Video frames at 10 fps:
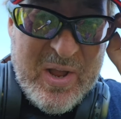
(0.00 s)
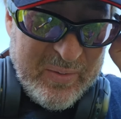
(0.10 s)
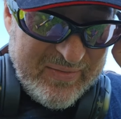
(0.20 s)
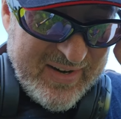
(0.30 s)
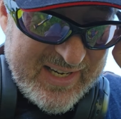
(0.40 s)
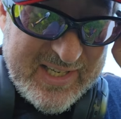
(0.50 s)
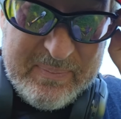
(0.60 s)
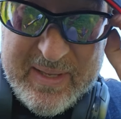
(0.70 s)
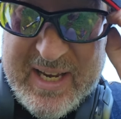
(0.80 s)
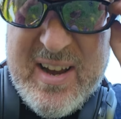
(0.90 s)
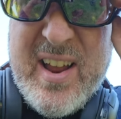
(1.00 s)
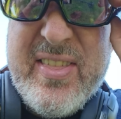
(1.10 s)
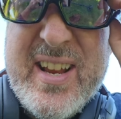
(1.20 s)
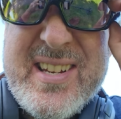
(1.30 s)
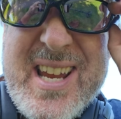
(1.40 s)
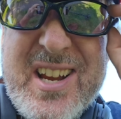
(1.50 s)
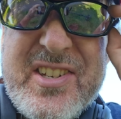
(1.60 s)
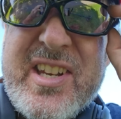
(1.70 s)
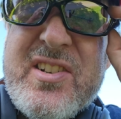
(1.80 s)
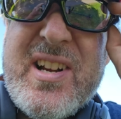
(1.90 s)
We've got something here I think is
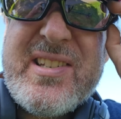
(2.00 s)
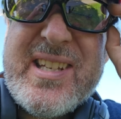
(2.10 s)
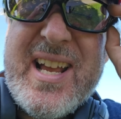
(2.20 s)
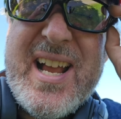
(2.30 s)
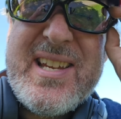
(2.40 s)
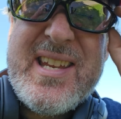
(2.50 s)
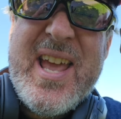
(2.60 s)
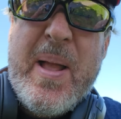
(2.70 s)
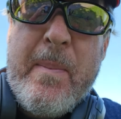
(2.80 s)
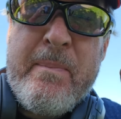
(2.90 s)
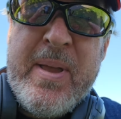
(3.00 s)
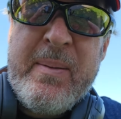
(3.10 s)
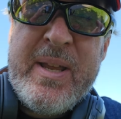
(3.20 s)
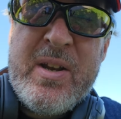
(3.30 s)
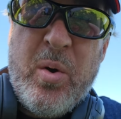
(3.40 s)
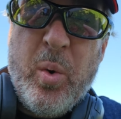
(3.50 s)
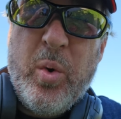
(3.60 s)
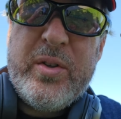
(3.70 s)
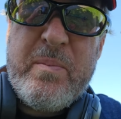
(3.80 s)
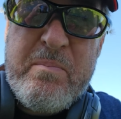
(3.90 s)
actually interesting, guys. Maybe an
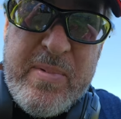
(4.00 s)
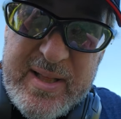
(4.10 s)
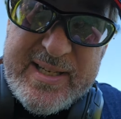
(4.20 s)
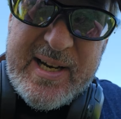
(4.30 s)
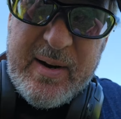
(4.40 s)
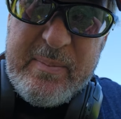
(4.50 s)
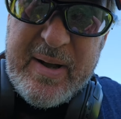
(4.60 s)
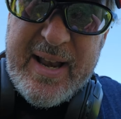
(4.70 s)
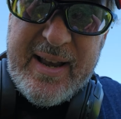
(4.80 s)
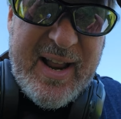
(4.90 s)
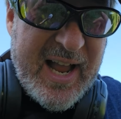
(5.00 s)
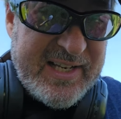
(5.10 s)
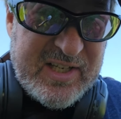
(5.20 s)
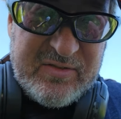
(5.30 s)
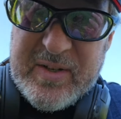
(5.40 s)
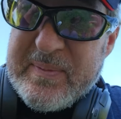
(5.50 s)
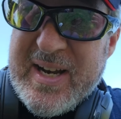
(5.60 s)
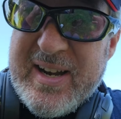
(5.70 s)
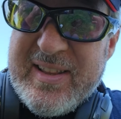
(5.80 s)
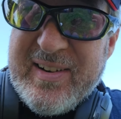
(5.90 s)
old military button. I just flipped it
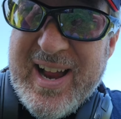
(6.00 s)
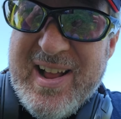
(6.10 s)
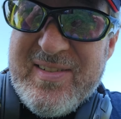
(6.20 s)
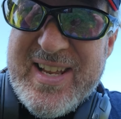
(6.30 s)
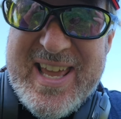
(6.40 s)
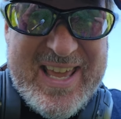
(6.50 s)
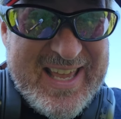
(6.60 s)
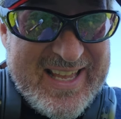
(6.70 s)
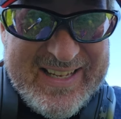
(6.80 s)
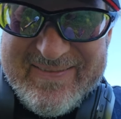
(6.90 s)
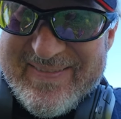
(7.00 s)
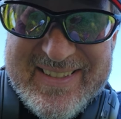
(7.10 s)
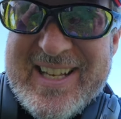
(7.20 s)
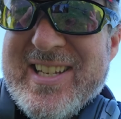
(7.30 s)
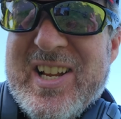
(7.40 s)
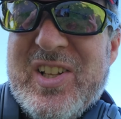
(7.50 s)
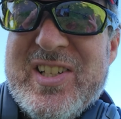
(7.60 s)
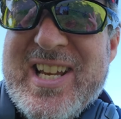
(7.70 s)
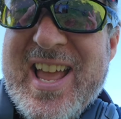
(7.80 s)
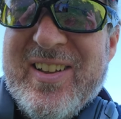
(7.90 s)
out of the ground. Let's take a look
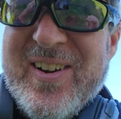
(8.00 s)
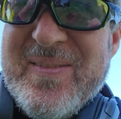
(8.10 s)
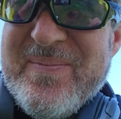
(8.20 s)
together.